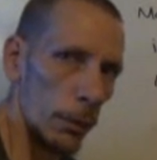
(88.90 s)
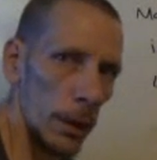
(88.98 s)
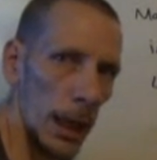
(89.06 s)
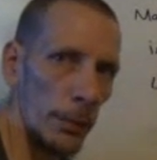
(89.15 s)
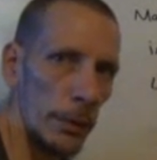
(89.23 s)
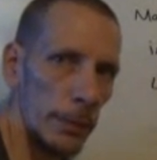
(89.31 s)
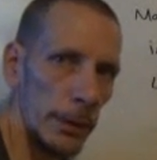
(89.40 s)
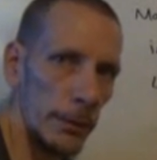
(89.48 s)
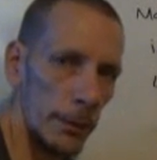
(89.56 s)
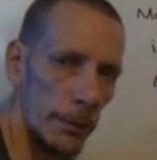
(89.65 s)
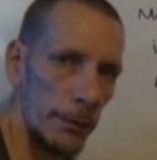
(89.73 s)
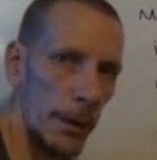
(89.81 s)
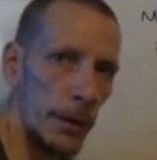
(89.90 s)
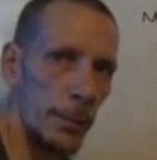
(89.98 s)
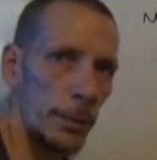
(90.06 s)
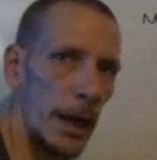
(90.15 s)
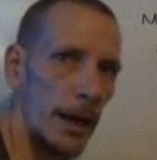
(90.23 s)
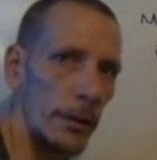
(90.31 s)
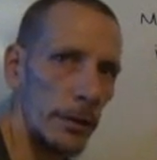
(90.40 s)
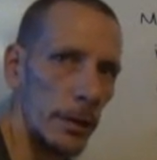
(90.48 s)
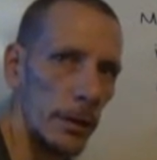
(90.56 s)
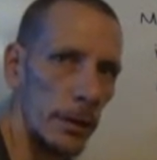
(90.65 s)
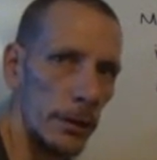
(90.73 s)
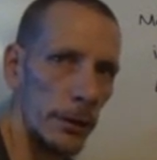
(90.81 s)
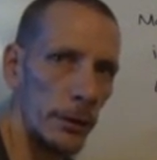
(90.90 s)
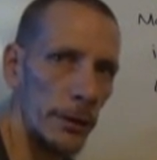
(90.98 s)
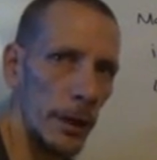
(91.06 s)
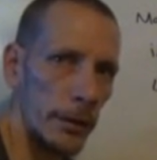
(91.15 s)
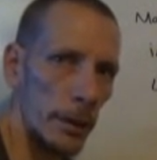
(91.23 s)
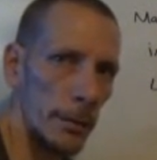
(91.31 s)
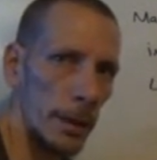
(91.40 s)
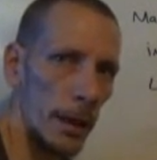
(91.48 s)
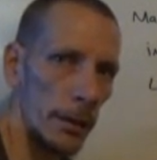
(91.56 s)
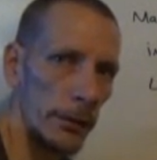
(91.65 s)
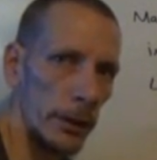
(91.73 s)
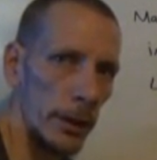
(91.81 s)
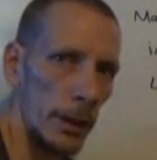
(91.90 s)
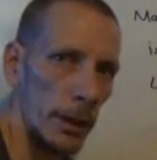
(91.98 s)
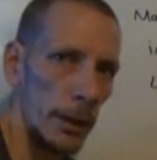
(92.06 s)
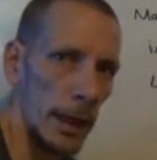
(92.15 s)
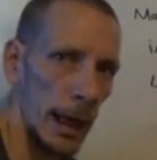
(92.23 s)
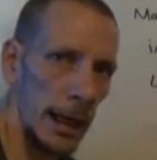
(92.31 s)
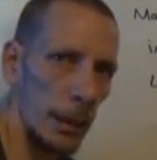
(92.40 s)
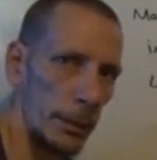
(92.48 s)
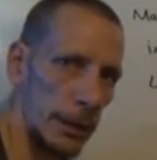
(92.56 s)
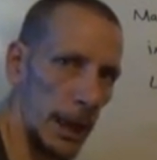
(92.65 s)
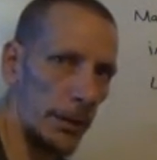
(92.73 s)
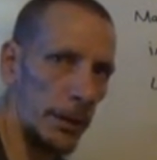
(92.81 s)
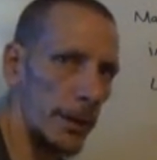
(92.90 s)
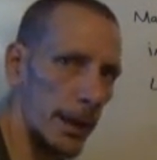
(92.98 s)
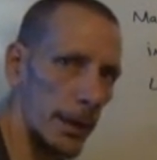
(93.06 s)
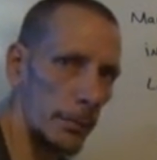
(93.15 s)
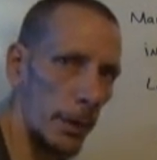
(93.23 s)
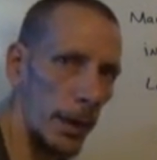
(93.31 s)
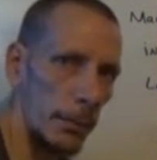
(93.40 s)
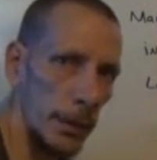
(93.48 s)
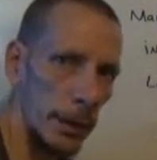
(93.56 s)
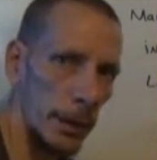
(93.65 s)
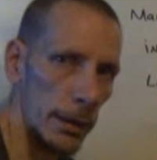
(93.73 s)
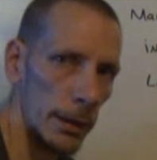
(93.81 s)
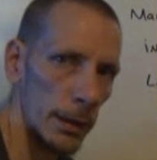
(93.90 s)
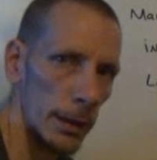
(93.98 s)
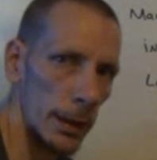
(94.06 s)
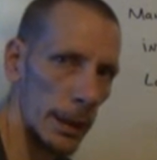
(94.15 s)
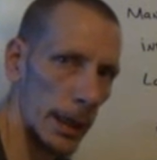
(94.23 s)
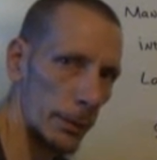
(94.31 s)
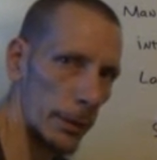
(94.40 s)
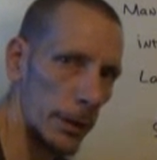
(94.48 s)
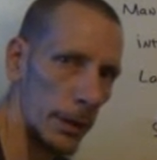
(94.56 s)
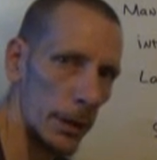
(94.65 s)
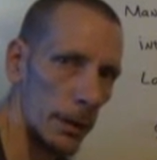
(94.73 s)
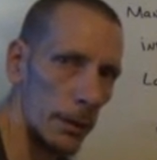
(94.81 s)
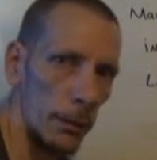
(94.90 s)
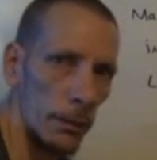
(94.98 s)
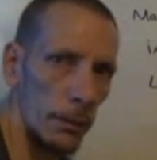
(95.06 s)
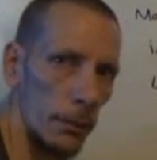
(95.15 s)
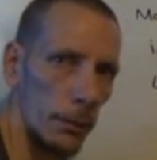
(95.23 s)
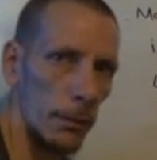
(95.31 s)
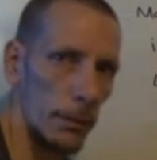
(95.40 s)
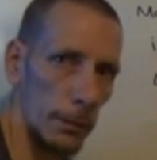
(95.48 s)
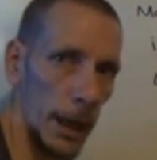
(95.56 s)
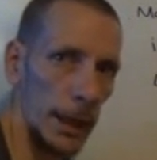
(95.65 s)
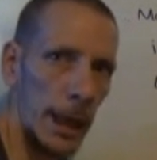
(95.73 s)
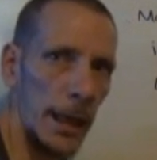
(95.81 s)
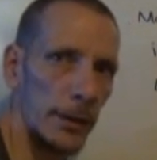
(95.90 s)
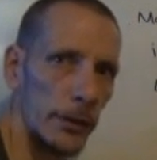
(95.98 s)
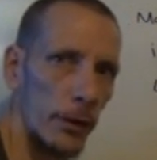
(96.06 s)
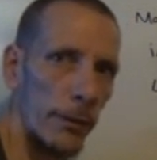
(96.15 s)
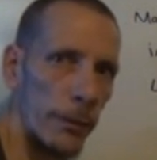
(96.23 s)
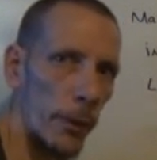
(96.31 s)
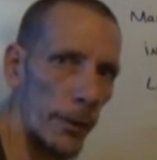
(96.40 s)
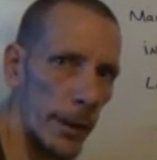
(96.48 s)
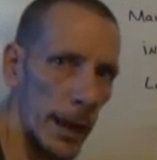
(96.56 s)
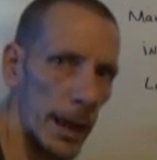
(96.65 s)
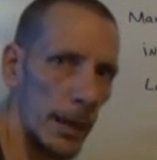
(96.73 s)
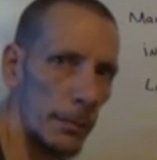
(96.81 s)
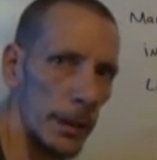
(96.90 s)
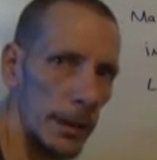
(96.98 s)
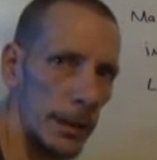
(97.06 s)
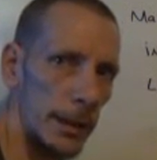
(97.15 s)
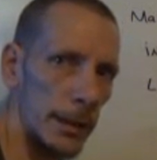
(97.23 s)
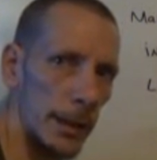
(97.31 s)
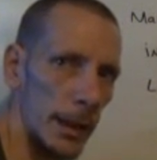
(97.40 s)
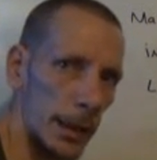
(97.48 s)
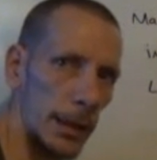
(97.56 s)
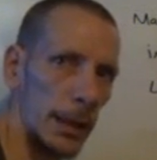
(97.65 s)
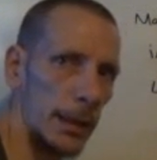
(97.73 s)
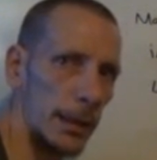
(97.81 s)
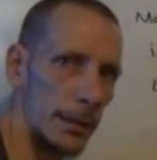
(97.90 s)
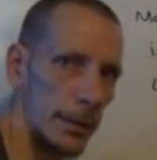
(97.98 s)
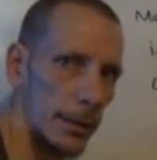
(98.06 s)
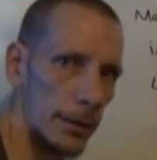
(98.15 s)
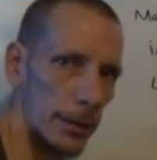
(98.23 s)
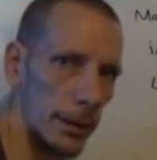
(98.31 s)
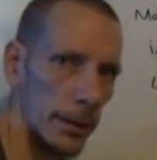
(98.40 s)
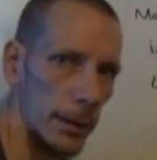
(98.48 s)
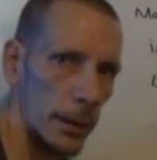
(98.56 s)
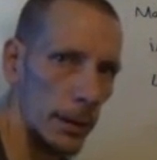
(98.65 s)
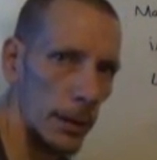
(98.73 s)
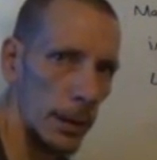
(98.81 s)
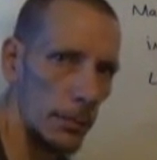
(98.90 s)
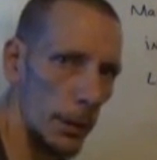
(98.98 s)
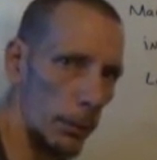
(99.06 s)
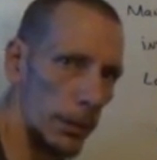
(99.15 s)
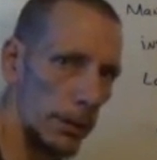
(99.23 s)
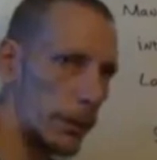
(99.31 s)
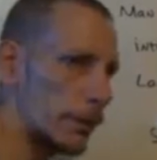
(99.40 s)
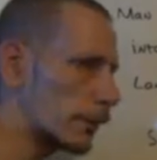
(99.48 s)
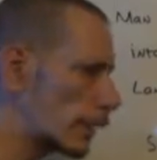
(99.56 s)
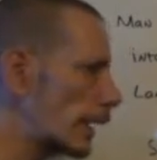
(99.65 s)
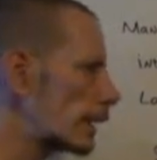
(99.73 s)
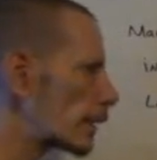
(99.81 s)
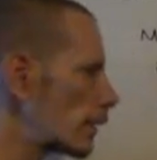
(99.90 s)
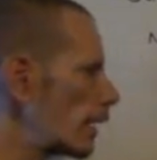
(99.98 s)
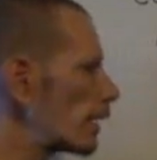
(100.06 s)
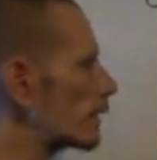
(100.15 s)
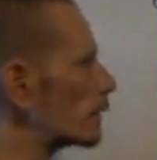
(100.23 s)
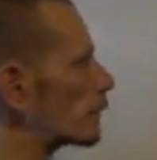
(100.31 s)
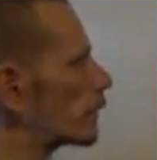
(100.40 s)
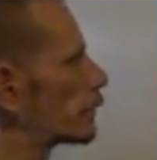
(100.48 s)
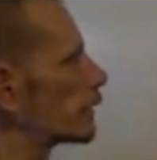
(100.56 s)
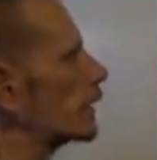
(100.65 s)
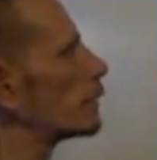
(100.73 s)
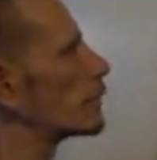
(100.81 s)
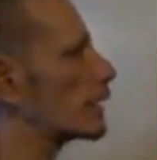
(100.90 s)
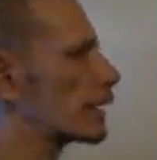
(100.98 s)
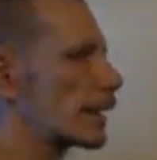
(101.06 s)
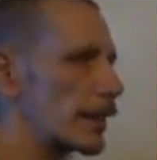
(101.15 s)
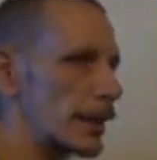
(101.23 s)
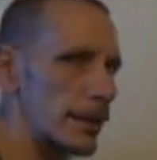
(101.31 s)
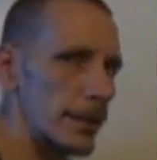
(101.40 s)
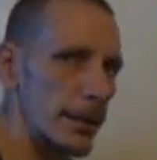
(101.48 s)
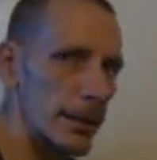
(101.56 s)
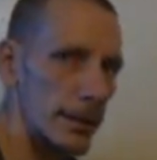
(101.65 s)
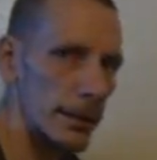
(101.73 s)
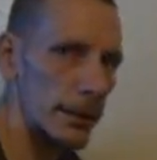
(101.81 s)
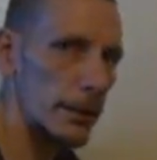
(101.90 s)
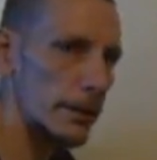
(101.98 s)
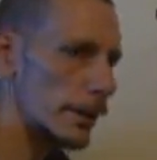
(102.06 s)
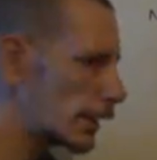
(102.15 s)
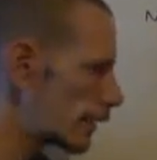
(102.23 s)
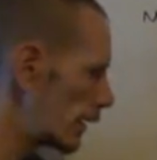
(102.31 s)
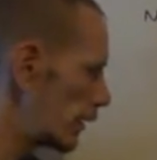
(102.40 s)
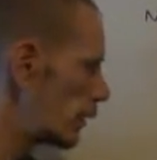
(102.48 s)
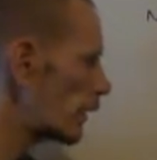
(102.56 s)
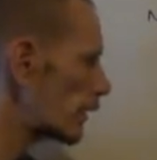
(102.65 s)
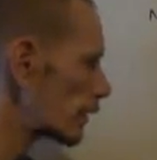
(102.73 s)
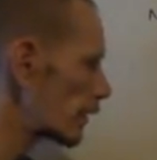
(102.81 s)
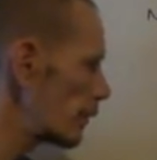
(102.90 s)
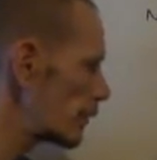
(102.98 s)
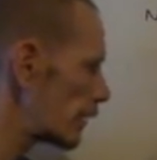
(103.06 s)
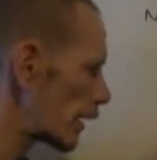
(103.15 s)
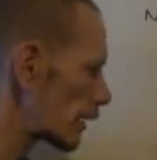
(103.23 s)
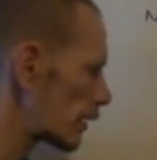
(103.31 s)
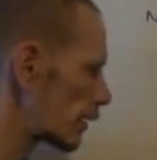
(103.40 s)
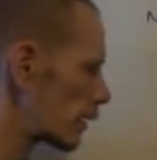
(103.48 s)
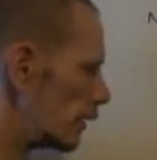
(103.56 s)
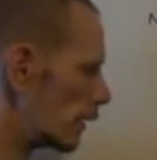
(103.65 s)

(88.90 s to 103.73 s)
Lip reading: well, I would be very proud to use that terminology, and I would carry that upon me, and I would, again, show forth that I am indeed a Canadian citizen. But when you understand in law that when you say I'm a Canadian citizen, you're saying that you are a subject